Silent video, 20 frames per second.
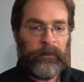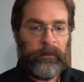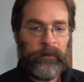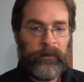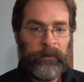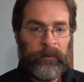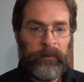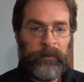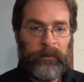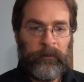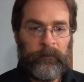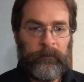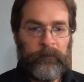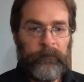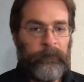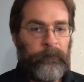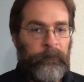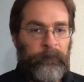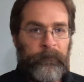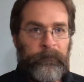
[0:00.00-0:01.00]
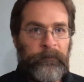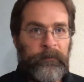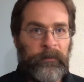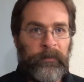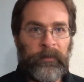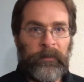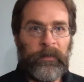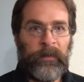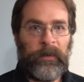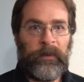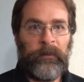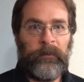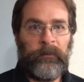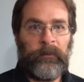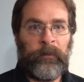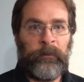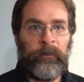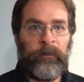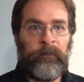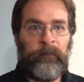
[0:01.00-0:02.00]
and
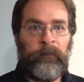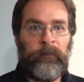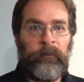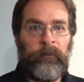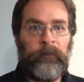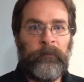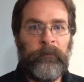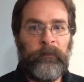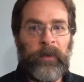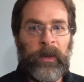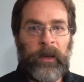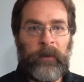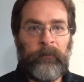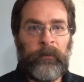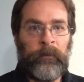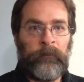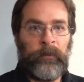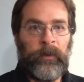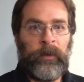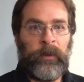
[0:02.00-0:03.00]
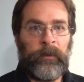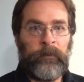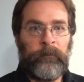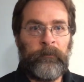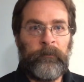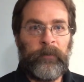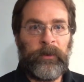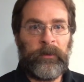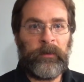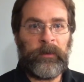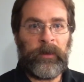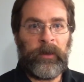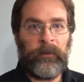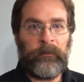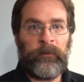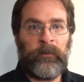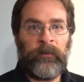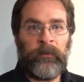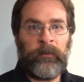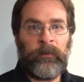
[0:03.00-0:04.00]
some of them have everything but the
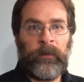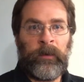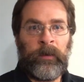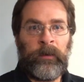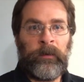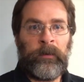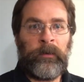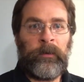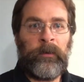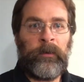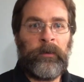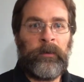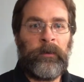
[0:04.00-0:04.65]
kitchen sink,